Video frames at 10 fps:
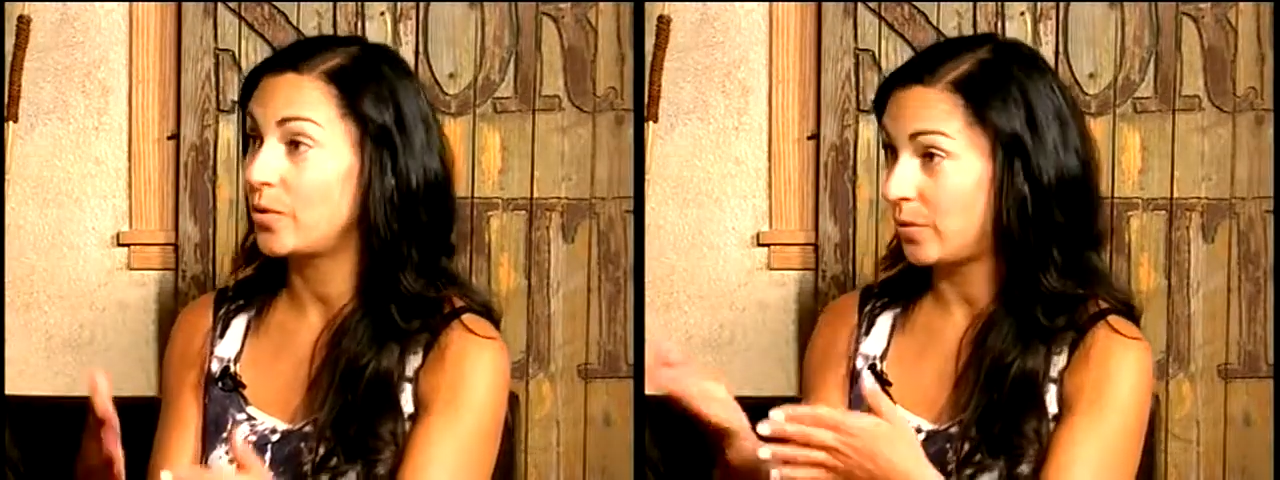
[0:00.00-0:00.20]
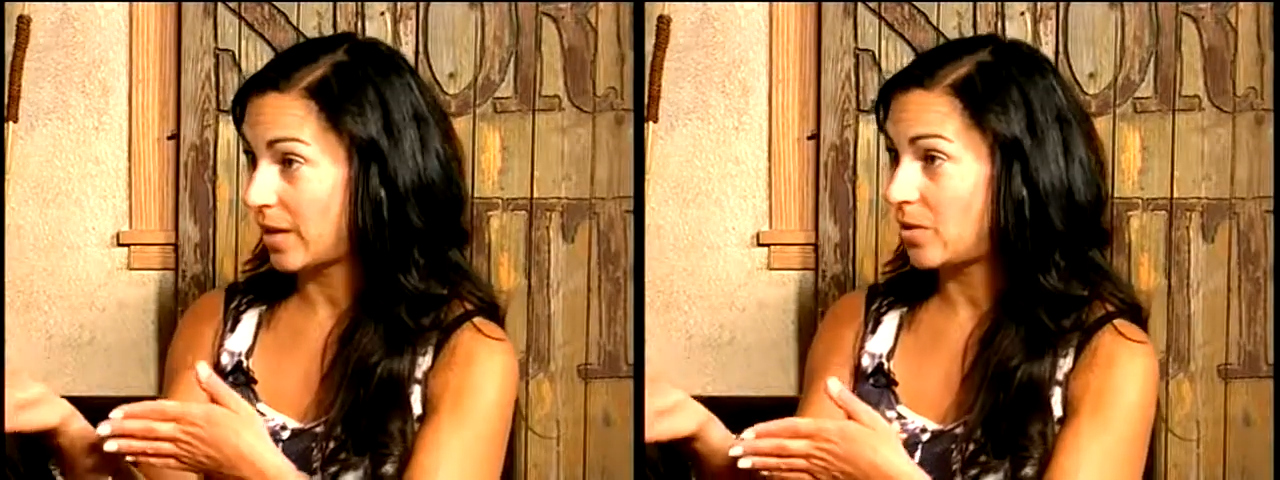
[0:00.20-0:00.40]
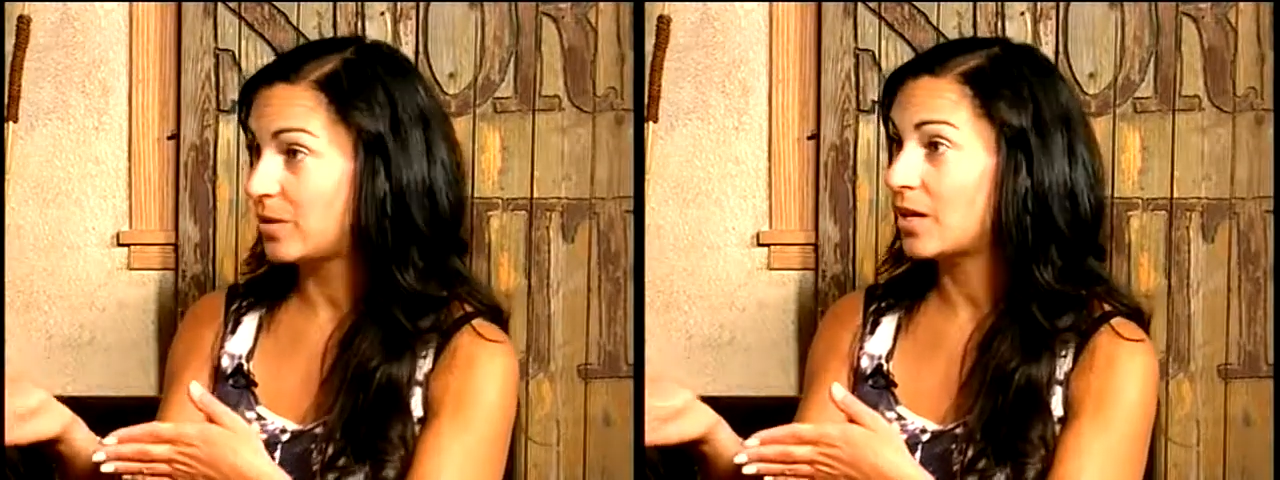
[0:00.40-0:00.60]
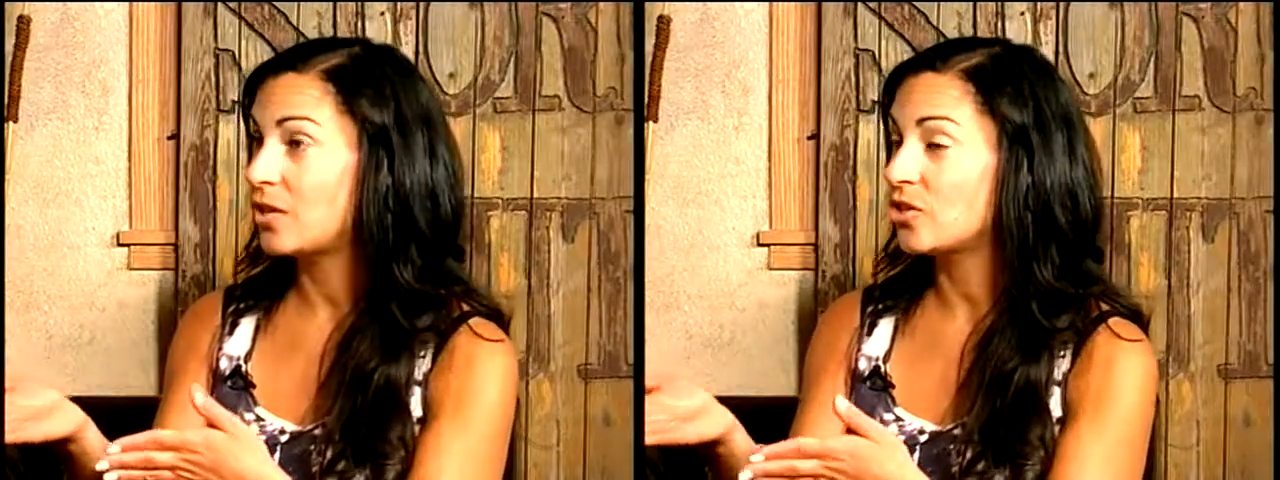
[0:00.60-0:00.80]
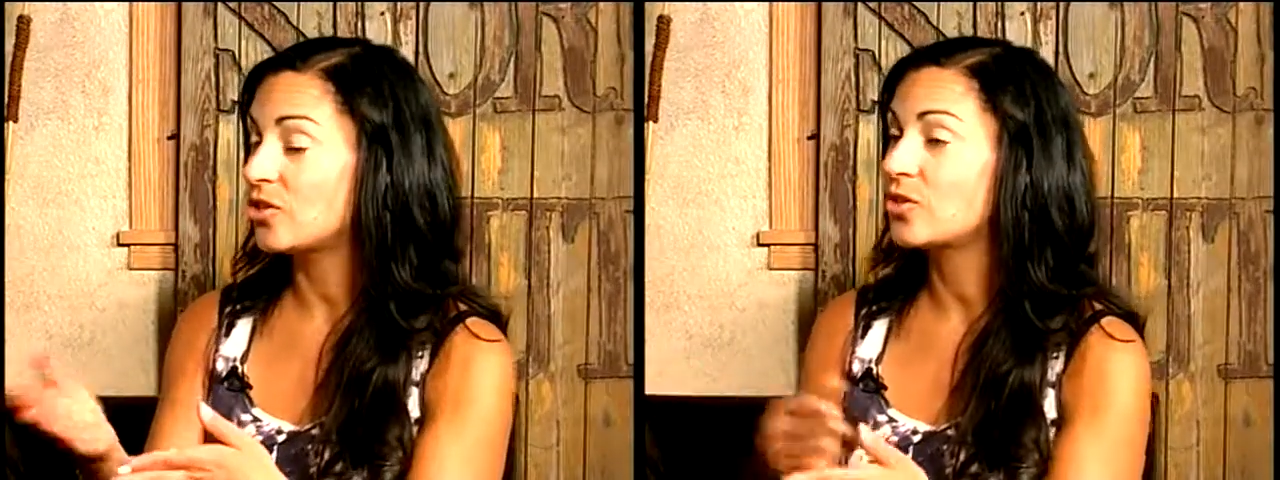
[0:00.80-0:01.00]
like you said,
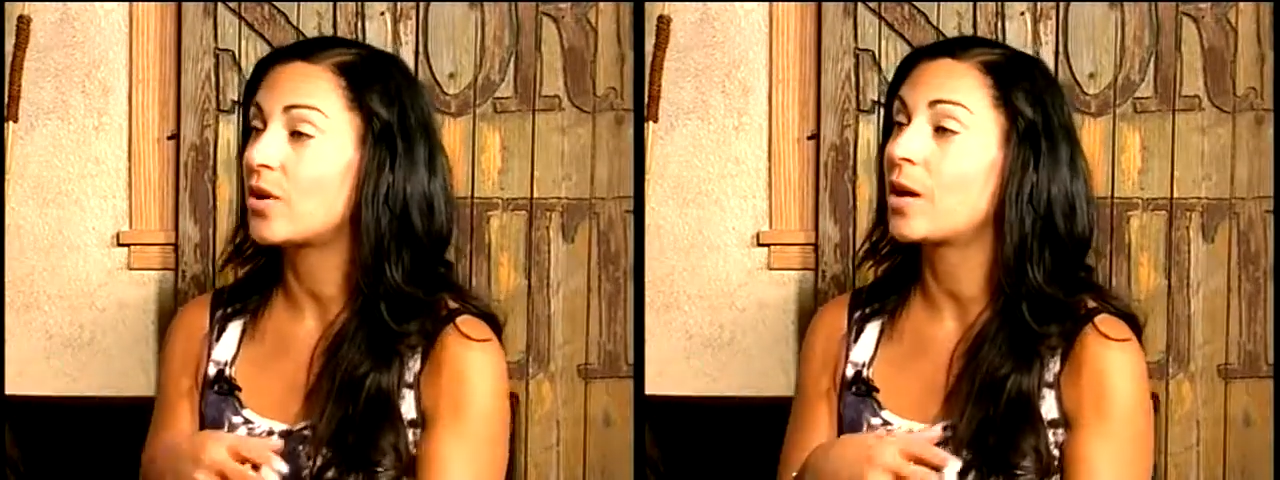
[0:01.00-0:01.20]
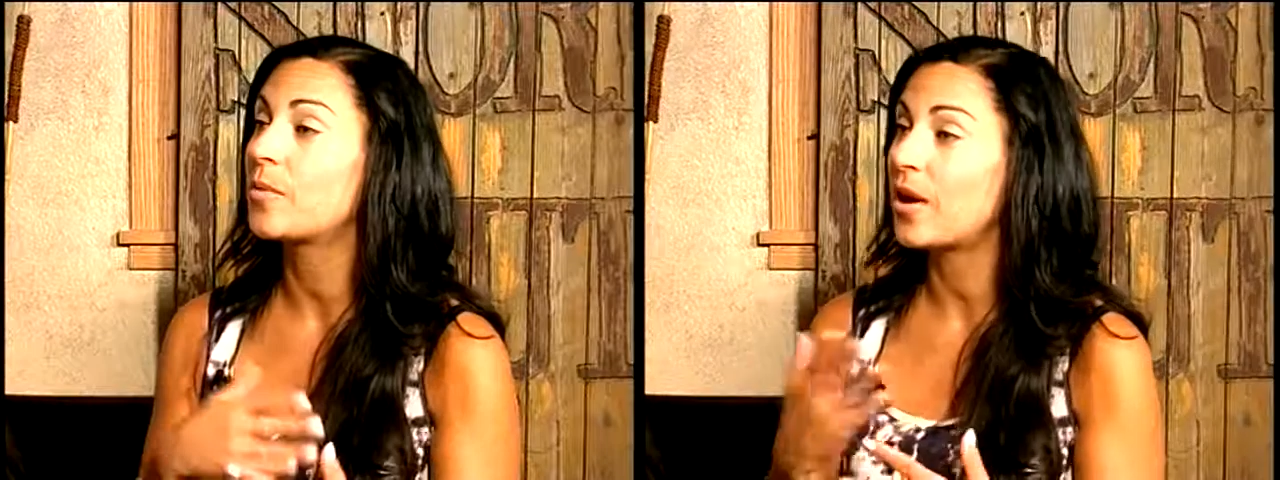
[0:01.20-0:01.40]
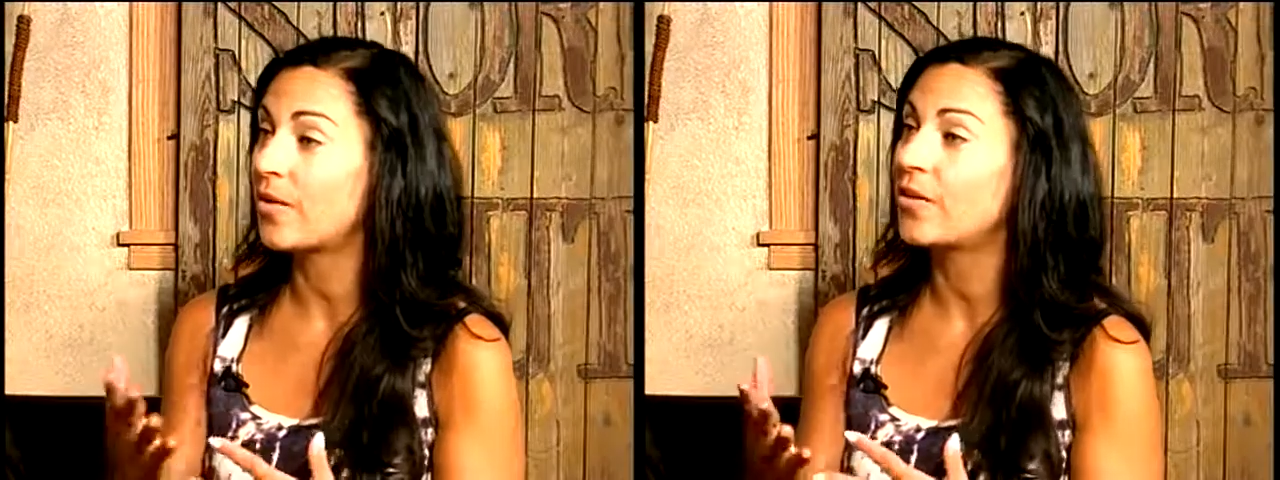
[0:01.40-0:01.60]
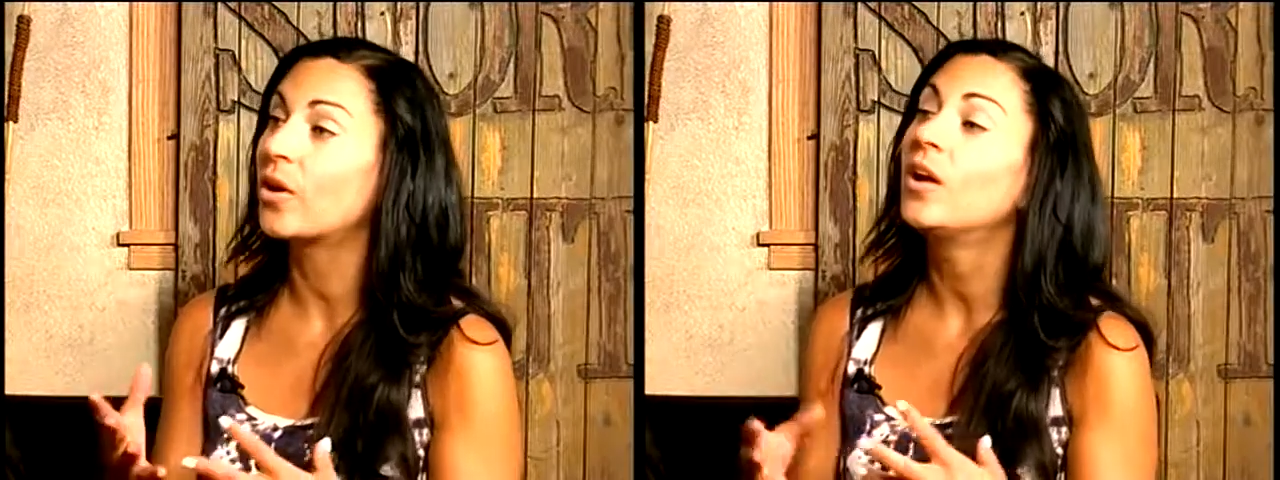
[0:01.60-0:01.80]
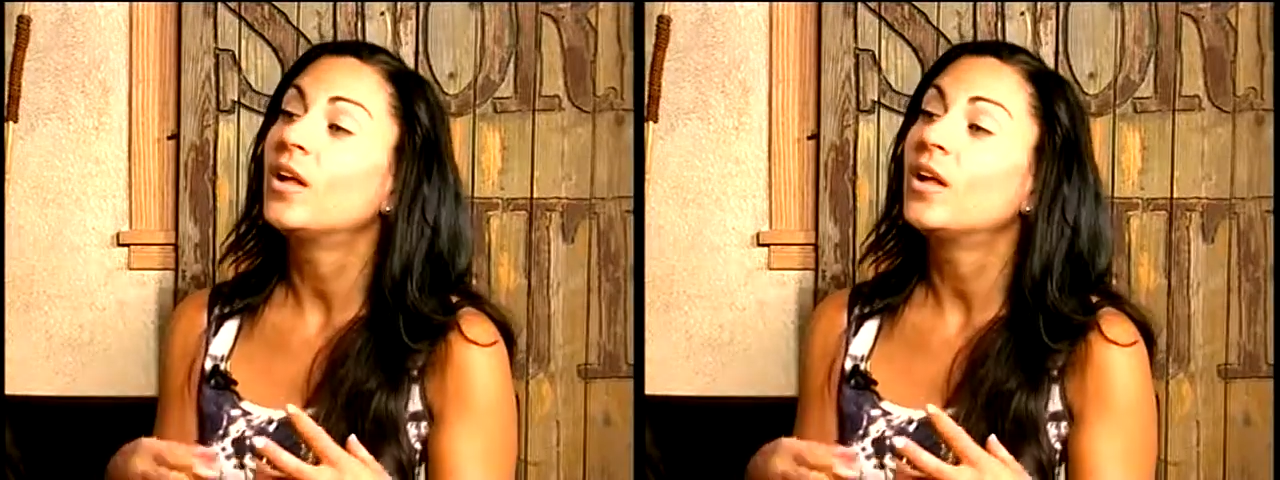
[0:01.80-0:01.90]
just described, are out there,